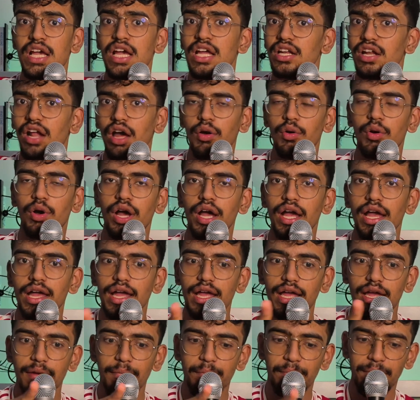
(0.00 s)
Now,
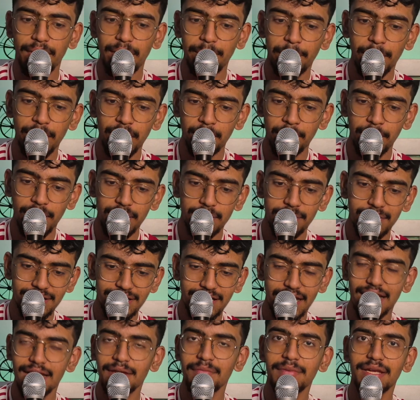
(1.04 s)
people might be
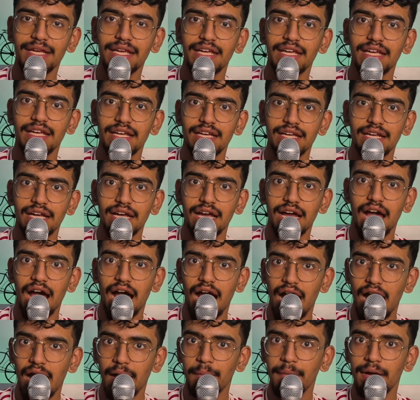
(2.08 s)
telling me,
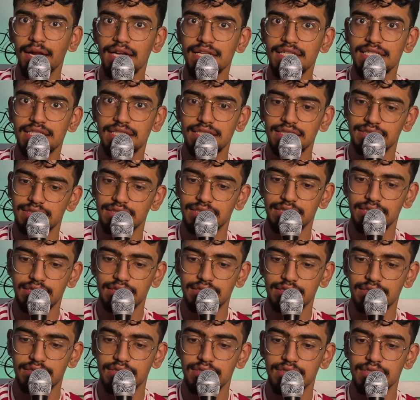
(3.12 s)
Ahmad is injured,
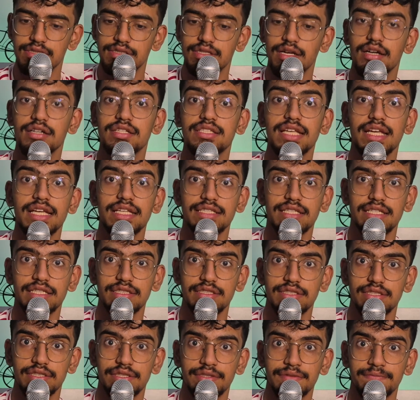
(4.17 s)
Zirkzee is
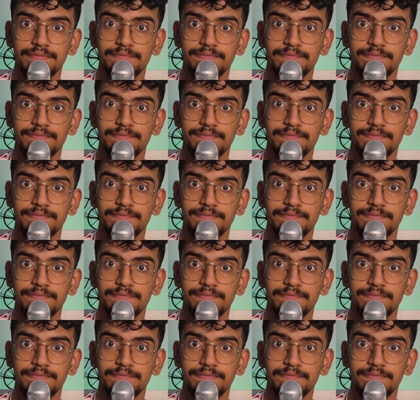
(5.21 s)
injured.